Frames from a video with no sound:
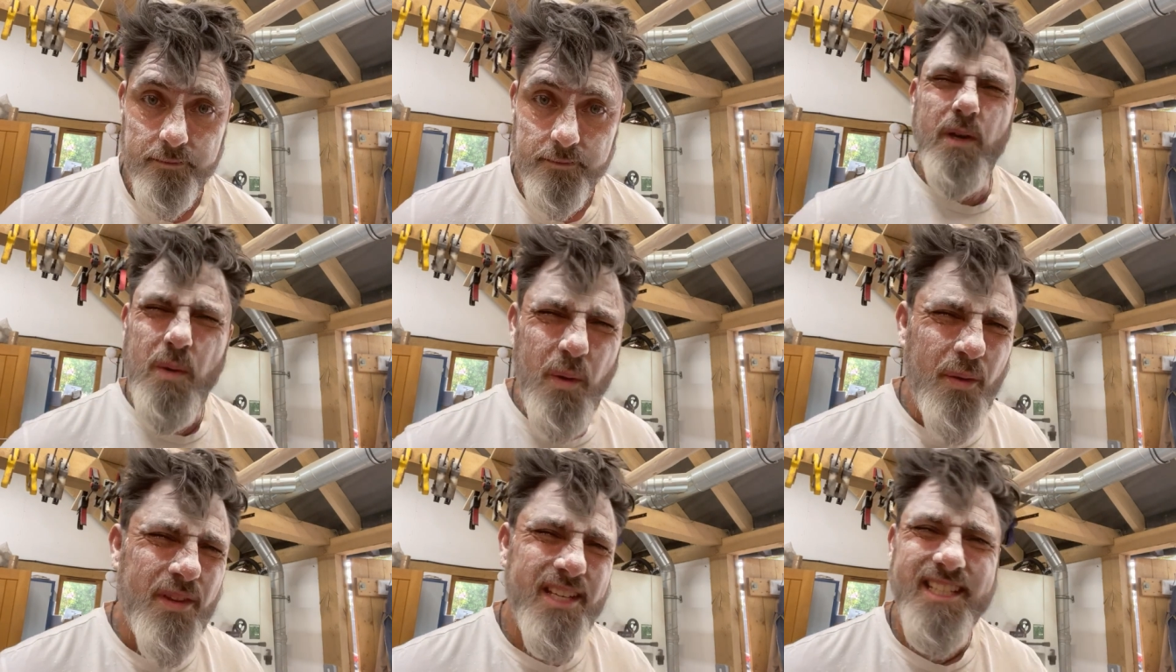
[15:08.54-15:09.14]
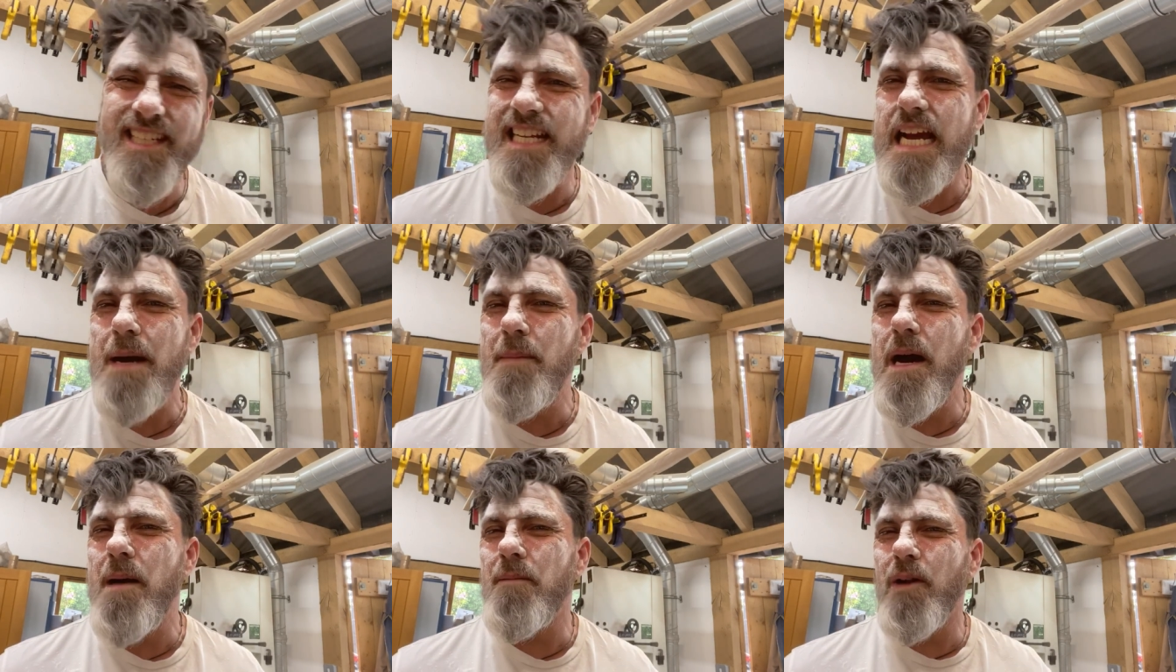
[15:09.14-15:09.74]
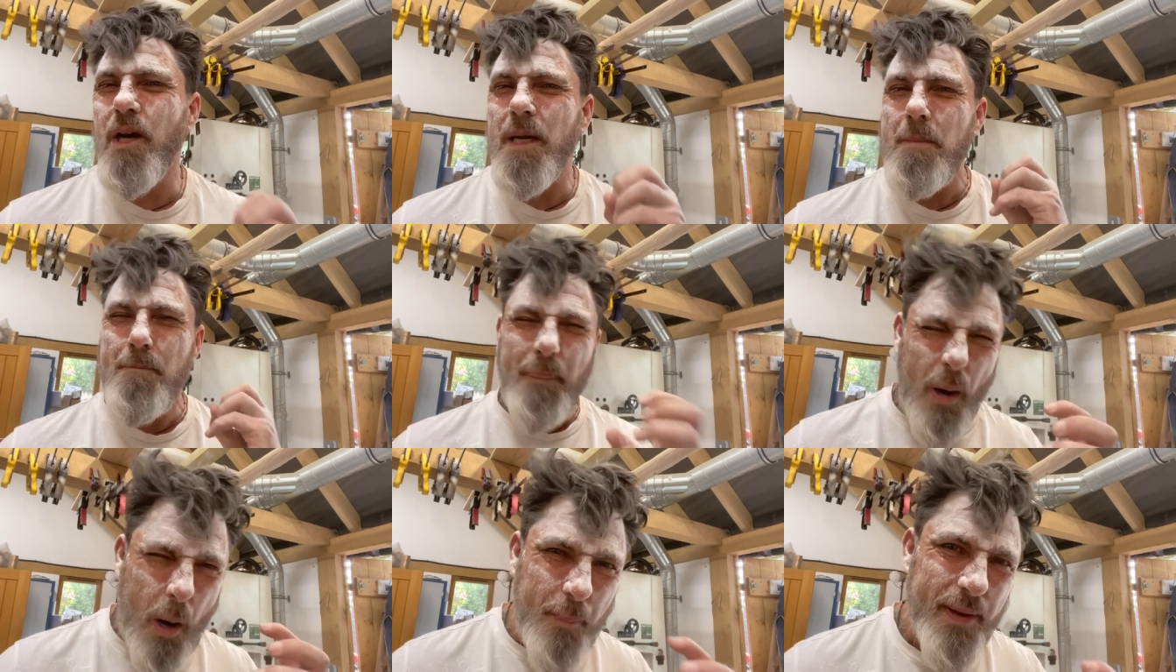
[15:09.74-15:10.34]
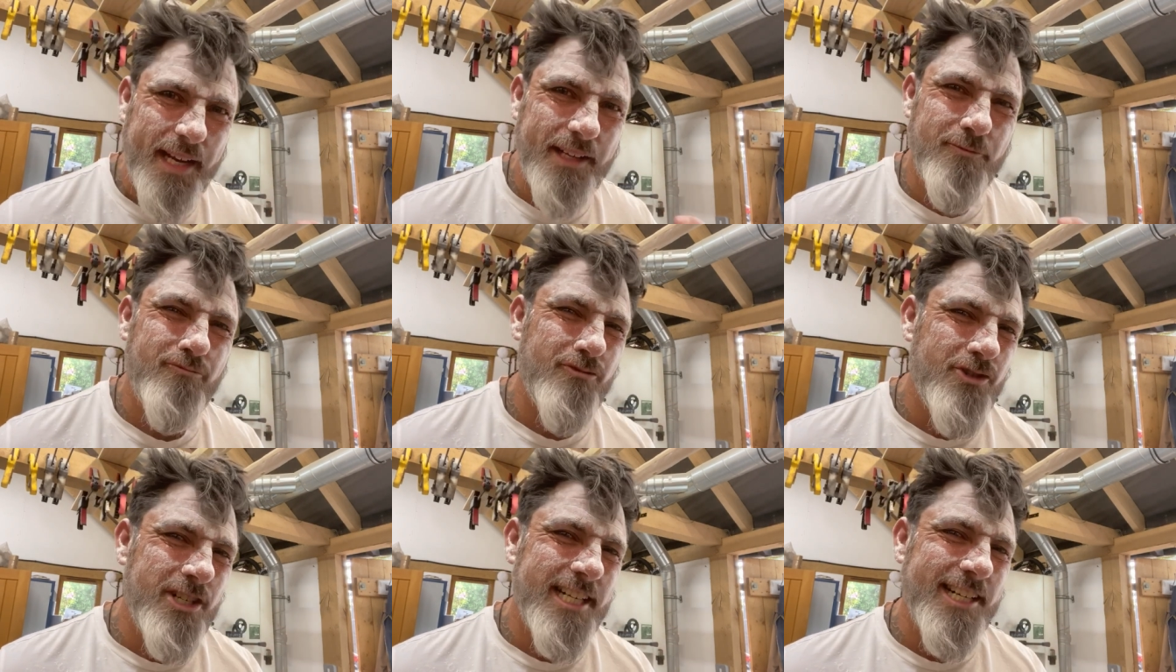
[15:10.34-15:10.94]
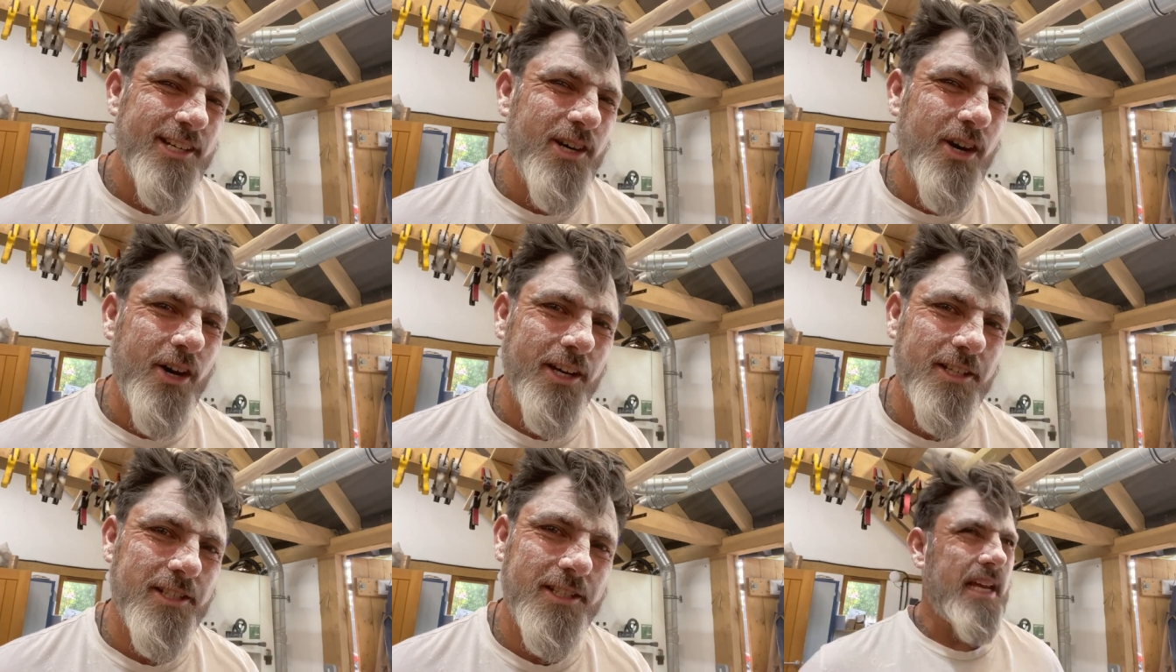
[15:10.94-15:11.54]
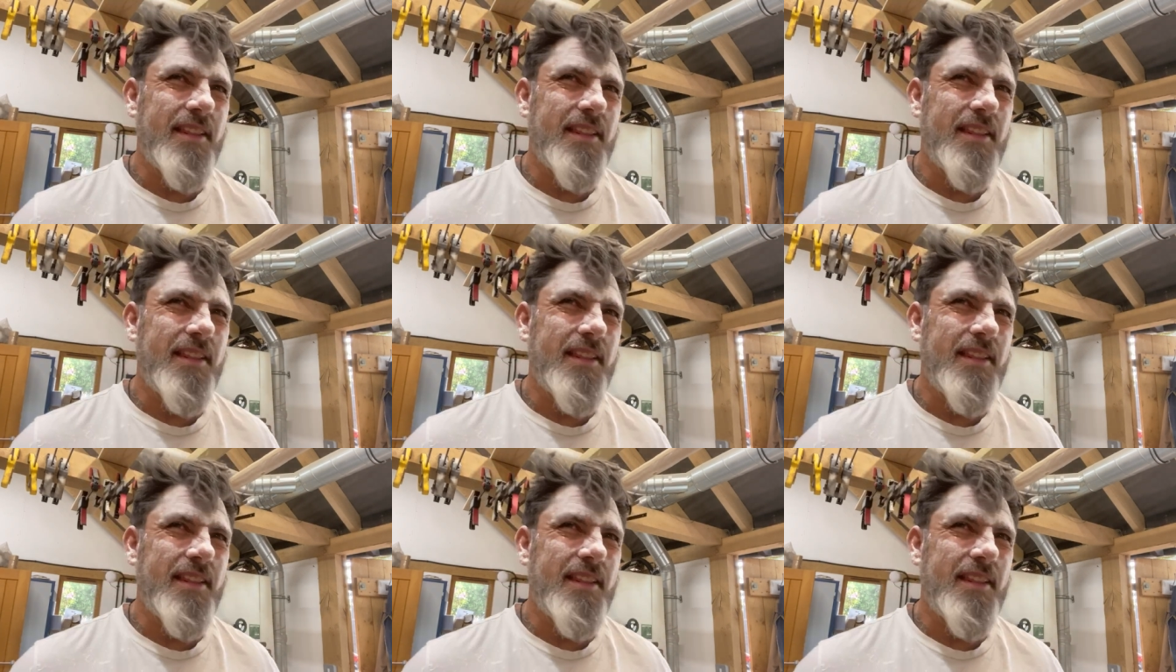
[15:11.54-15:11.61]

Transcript: We want this to come up like popping, really nice.